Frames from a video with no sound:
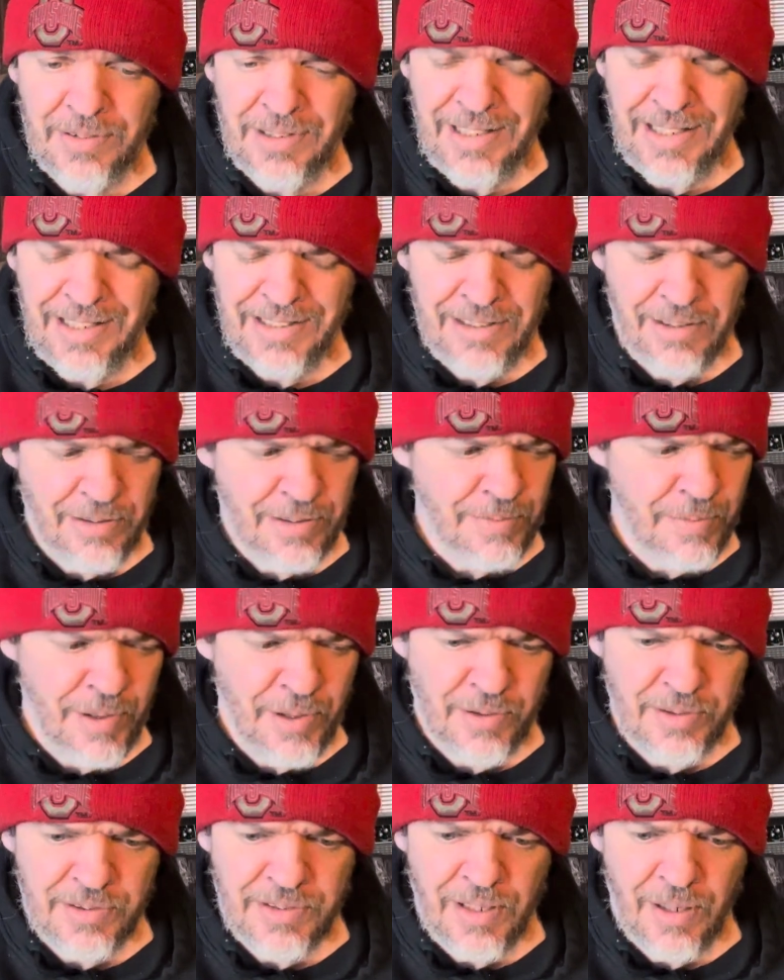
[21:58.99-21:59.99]
And I know the
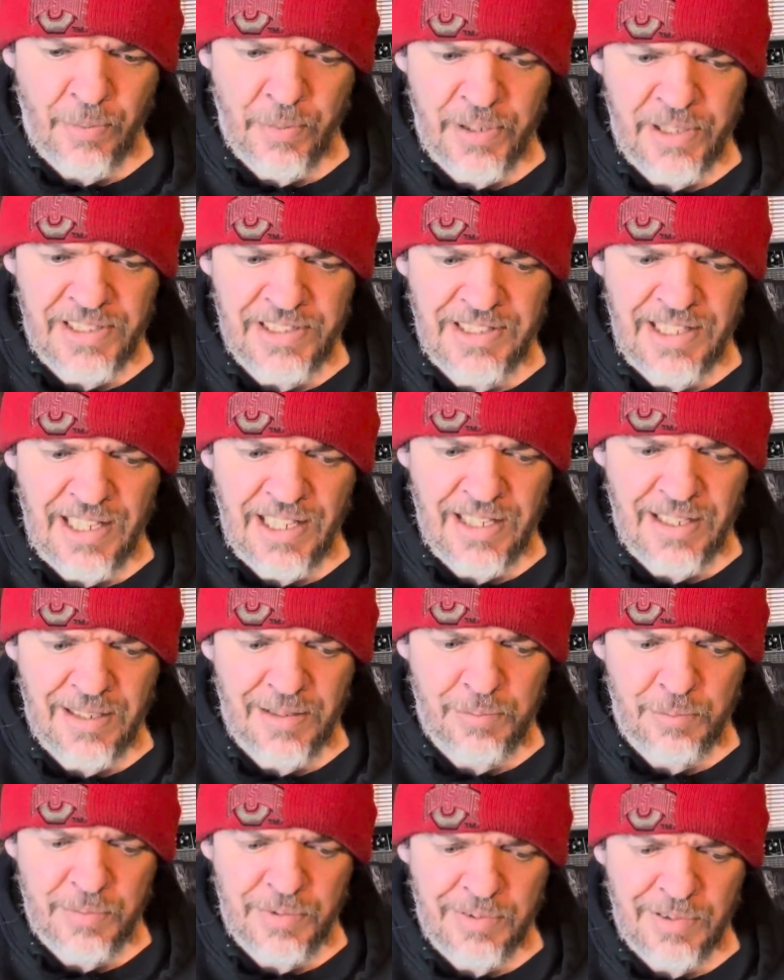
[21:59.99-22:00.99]
modes got weird
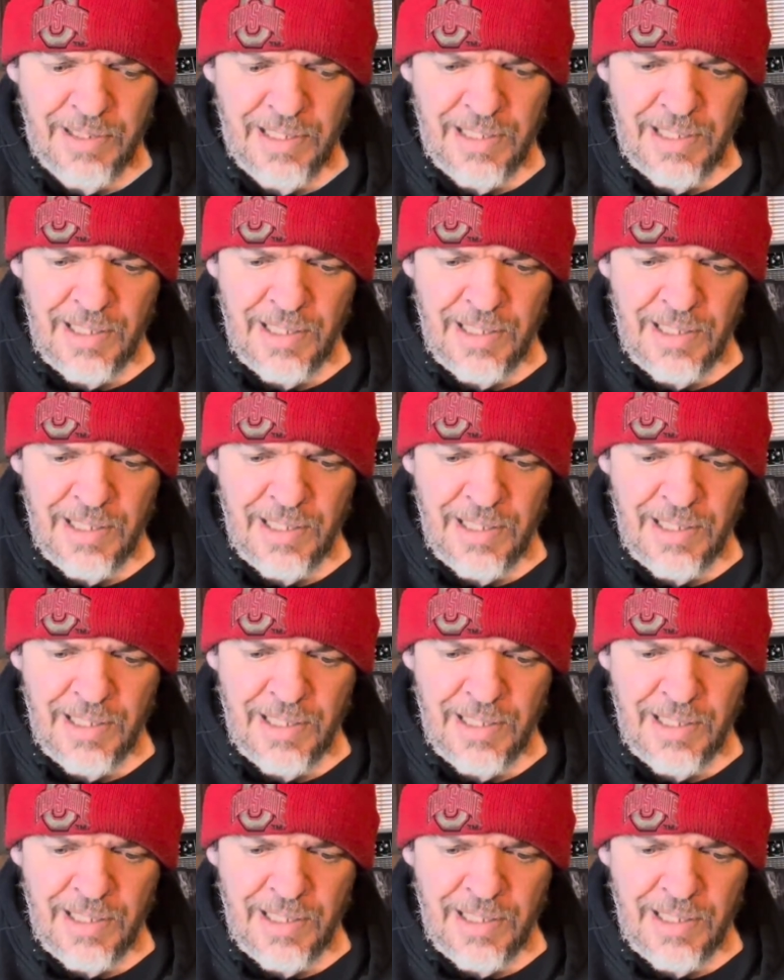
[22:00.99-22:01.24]
names,